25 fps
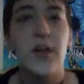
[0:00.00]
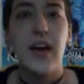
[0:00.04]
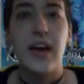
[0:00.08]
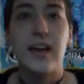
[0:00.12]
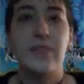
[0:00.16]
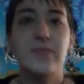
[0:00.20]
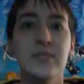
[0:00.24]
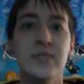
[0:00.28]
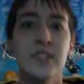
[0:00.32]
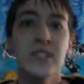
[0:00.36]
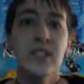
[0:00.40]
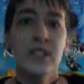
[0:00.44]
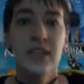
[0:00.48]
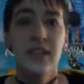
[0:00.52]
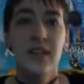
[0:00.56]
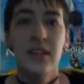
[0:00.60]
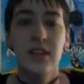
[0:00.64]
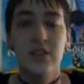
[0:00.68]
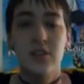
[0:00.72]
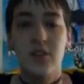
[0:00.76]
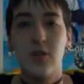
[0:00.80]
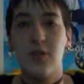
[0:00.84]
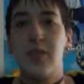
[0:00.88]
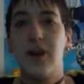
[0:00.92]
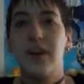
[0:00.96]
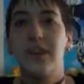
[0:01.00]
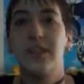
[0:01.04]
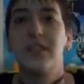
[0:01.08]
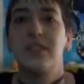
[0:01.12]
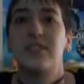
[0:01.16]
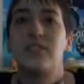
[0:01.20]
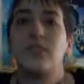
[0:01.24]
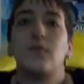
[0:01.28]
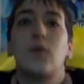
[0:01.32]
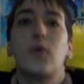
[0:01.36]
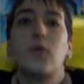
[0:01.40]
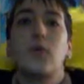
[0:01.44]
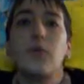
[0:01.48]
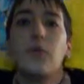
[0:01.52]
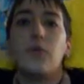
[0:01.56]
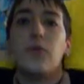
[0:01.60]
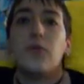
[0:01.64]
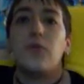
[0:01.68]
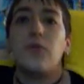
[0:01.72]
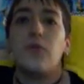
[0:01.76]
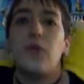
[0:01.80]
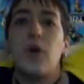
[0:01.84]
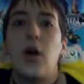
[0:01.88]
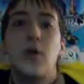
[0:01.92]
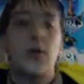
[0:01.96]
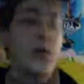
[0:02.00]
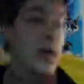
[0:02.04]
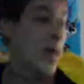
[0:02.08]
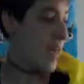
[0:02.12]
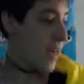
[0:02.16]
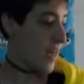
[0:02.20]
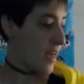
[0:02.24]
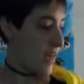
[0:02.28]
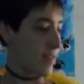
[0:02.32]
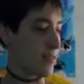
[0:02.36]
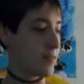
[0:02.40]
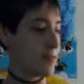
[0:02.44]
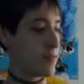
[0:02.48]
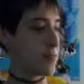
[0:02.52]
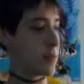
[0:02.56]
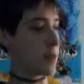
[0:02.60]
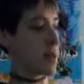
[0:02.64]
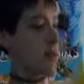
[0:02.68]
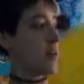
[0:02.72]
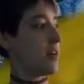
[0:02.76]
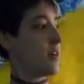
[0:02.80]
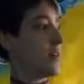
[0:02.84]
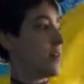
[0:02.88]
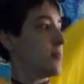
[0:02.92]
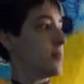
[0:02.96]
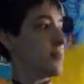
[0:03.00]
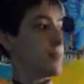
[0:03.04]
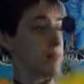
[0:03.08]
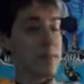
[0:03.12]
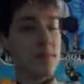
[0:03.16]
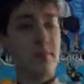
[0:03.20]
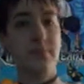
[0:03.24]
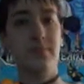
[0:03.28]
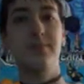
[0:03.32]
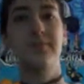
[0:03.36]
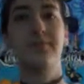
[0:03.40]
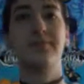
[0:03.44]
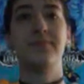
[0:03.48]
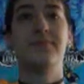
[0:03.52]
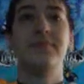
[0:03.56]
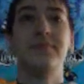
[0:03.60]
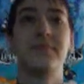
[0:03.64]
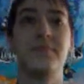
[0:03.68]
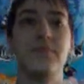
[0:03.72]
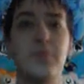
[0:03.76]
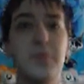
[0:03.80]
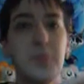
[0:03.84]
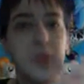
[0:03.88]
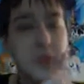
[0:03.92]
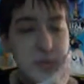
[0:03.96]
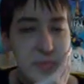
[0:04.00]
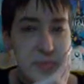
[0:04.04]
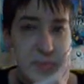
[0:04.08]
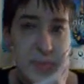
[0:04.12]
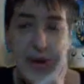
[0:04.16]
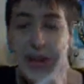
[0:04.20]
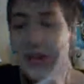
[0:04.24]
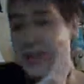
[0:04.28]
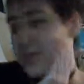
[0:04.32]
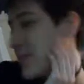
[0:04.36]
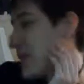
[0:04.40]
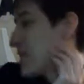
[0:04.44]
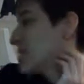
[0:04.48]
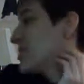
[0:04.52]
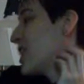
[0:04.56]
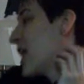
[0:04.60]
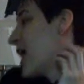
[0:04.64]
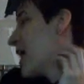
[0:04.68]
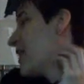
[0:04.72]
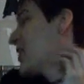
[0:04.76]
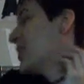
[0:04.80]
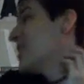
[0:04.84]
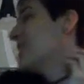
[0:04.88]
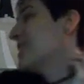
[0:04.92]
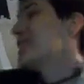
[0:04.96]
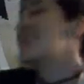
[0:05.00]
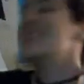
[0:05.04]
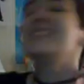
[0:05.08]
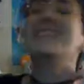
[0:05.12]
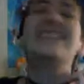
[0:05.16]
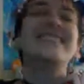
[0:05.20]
Okay. Don't mind this. Okay. Oh. Brings me back to my childhood.